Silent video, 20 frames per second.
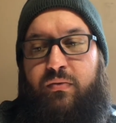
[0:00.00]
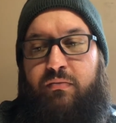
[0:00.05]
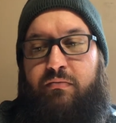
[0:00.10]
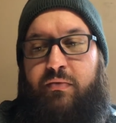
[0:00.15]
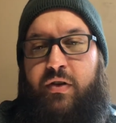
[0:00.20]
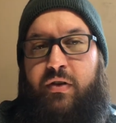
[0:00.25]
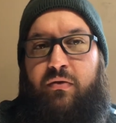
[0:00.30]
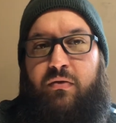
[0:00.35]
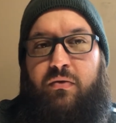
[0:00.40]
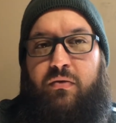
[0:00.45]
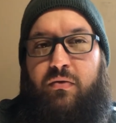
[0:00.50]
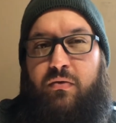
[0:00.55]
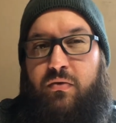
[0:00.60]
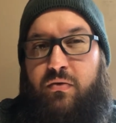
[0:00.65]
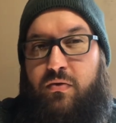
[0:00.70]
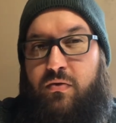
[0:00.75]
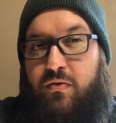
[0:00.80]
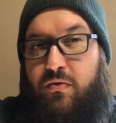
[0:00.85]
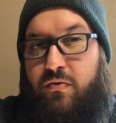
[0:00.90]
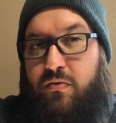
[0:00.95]

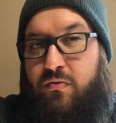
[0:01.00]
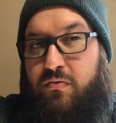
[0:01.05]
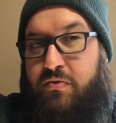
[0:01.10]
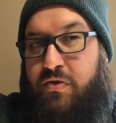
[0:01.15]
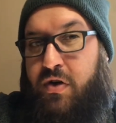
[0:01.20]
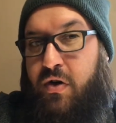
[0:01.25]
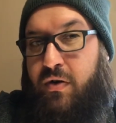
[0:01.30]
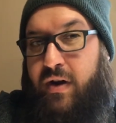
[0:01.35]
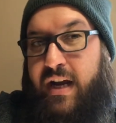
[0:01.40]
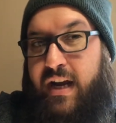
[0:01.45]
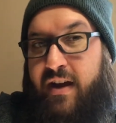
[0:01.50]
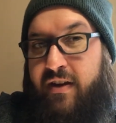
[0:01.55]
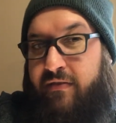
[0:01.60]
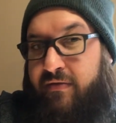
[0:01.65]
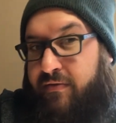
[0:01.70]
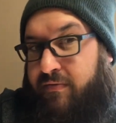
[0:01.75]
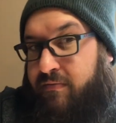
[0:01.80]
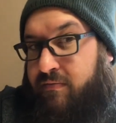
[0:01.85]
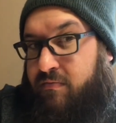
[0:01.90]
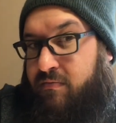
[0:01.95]
you don't
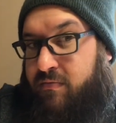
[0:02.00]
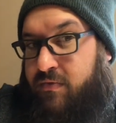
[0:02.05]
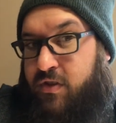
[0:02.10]
have